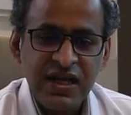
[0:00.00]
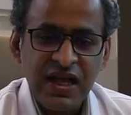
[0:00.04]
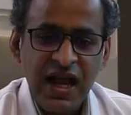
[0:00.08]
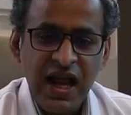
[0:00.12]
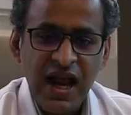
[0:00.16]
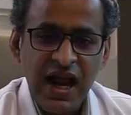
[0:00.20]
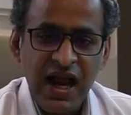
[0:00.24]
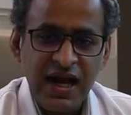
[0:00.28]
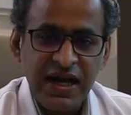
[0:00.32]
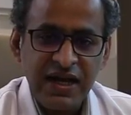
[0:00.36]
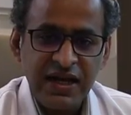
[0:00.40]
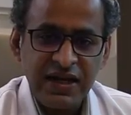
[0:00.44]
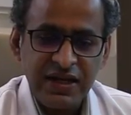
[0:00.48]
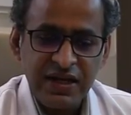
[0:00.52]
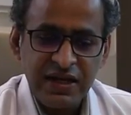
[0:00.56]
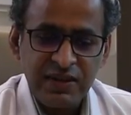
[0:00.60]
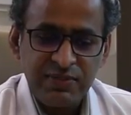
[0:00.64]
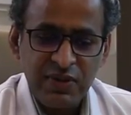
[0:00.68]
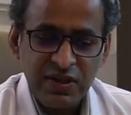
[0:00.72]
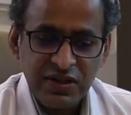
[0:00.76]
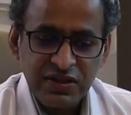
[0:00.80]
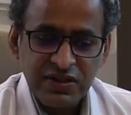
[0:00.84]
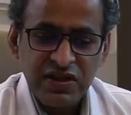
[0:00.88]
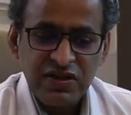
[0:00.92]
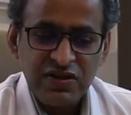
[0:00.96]
And
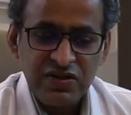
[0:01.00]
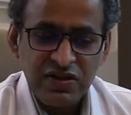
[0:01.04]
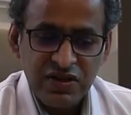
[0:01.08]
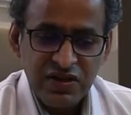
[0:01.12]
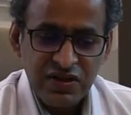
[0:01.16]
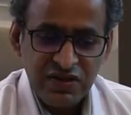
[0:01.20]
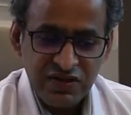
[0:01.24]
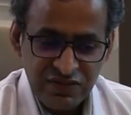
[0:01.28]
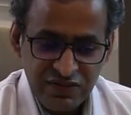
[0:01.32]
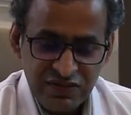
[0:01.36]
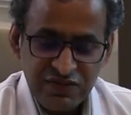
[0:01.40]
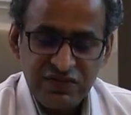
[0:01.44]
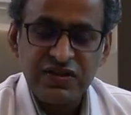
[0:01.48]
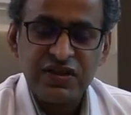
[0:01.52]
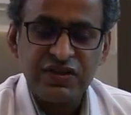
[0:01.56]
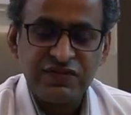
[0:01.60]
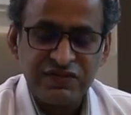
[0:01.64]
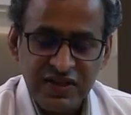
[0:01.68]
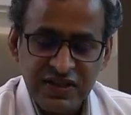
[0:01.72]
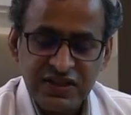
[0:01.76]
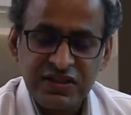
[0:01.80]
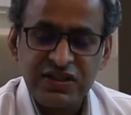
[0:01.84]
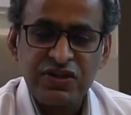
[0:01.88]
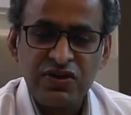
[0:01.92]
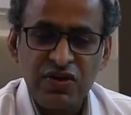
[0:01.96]
among the
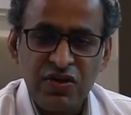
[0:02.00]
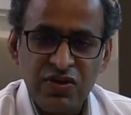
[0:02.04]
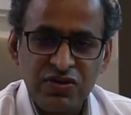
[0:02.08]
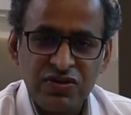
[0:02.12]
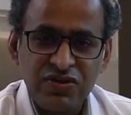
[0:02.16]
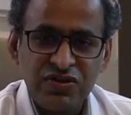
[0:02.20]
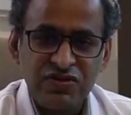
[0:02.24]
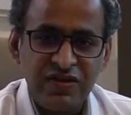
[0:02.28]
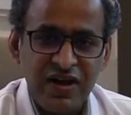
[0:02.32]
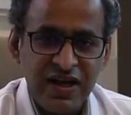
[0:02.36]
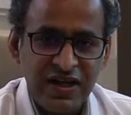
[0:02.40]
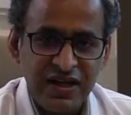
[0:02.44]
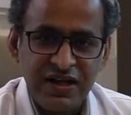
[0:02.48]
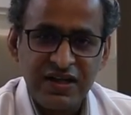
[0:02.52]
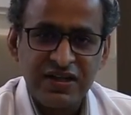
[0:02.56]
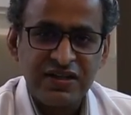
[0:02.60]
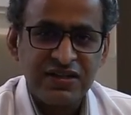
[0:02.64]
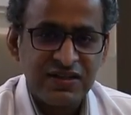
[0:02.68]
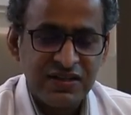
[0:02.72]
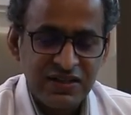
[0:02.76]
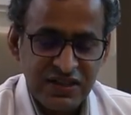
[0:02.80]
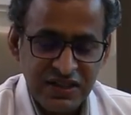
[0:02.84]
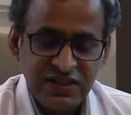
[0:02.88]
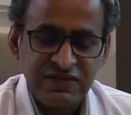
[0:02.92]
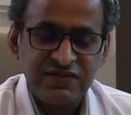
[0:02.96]
infection also,
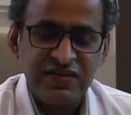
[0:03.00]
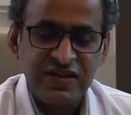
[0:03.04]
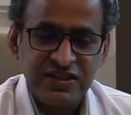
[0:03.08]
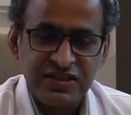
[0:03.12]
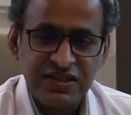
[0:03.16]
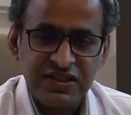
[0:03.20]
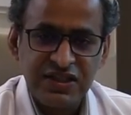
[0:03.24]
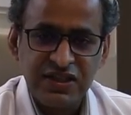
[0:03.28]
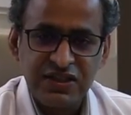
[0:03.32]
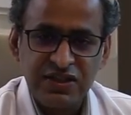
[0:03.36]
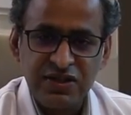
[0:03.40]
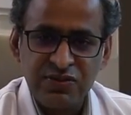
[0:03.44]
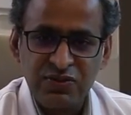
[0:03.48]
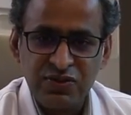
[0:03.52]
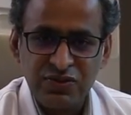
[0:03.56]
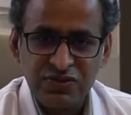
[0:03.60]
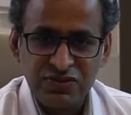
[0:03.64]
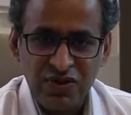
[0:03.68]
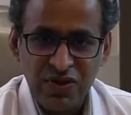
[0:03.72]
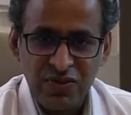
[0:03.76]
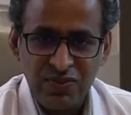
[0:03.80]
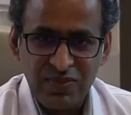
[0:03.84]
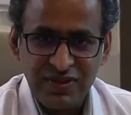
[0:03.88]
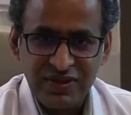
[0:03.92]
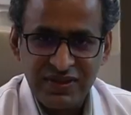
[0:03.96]
viral infection are the most
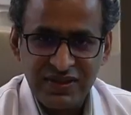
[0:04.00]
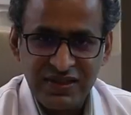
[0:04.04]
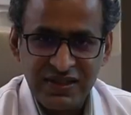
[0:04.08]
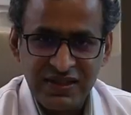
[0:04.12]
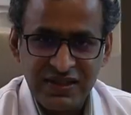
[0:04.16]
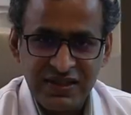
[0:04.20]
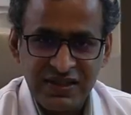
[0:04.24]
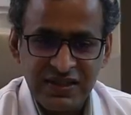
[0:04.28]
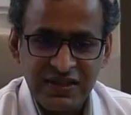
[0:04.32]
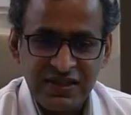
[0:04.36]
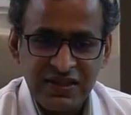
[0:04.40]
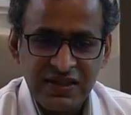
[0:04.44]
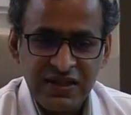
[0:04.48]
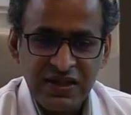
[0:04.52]
common thing.